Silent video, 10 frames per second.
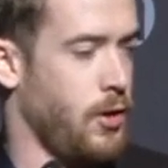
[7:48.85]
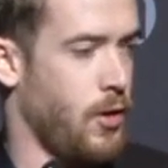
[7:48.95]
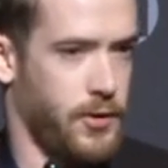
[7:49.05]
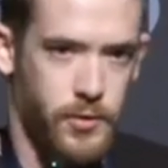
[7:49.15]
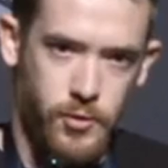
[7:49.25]

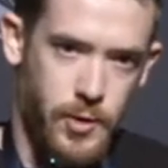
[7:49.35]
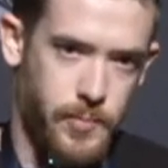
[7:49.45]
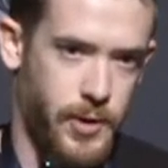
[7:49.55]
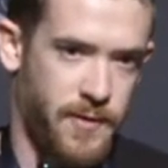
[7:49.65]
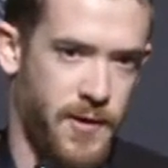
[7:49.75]
also
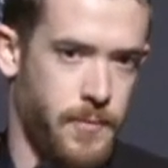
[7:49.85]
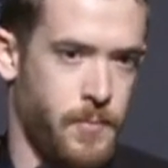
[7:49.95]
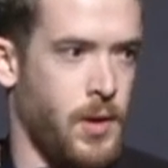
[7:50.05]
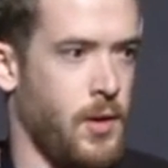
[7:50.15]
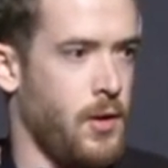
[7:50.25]
script stuff
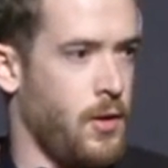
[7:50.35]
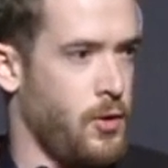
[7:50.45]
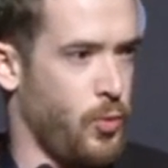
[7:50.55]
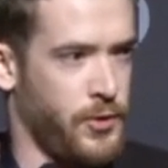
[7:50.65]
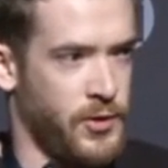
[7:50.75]
up.
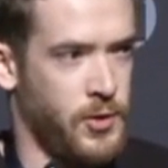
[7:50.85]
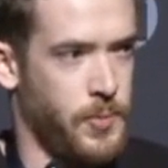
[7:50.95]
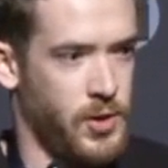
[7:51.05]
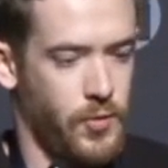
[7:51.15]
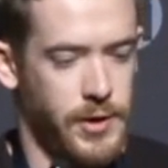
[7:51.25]
You want this to
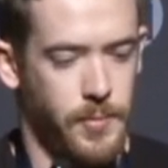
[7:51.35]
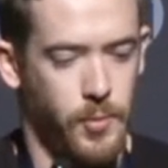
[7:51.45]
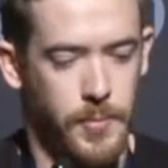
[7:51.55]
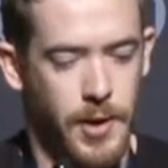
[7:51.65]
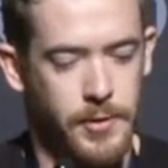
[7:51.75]
be as flexible
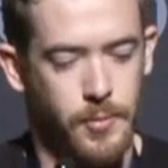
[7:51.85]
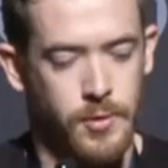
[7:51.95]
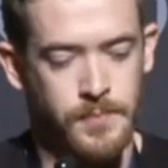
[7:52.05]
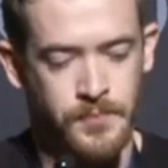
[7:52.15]
as possible.